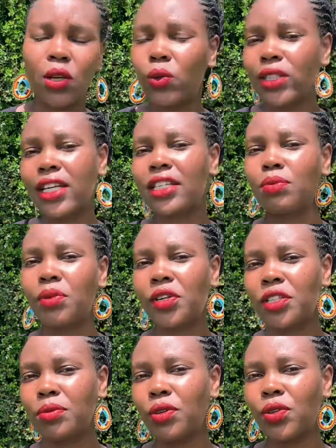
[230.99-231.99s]
a lonely
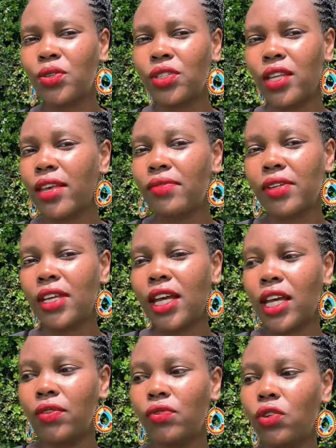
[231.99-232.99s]
experience, because even
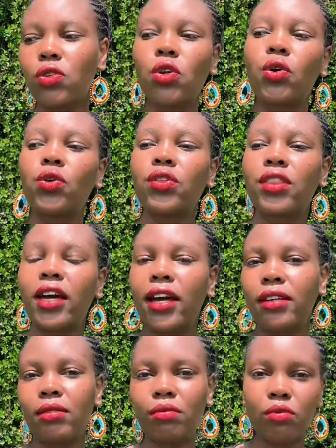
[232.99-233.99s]
if you know
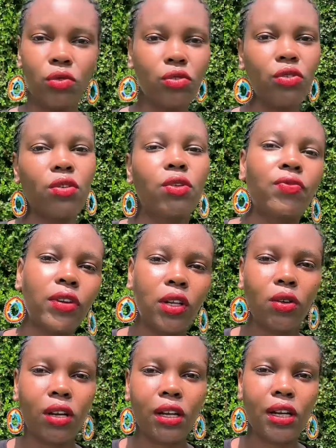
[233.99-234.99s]
that your
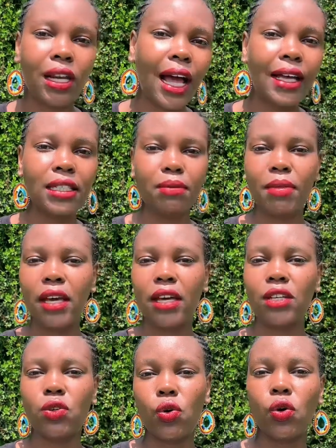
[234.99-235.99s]
fellow
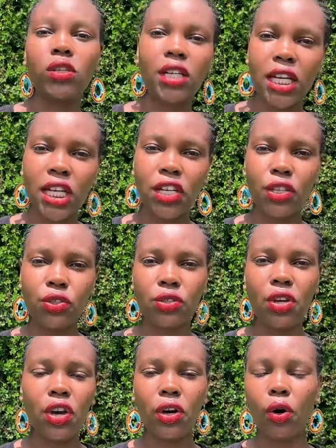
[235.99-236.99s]
classmate or colleague
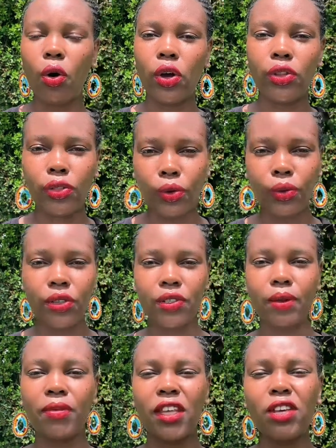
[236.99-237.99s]
is going through the
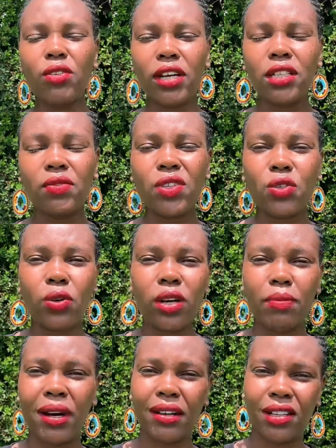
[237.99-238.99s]
same thing, you can't even
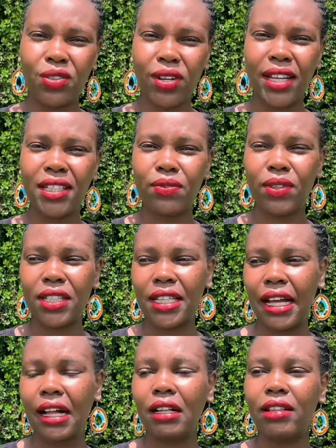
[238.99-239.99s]
talk about it. You can't even
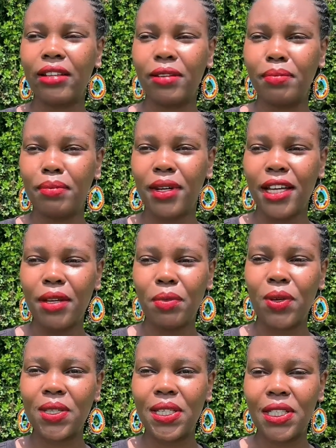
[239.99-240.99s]
tell them
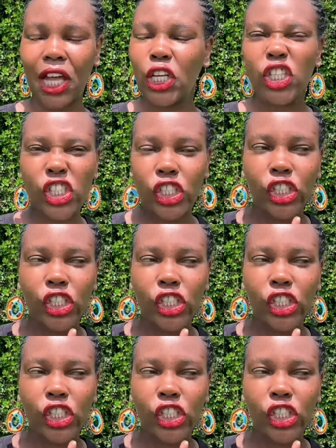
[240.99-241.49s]
because it's like,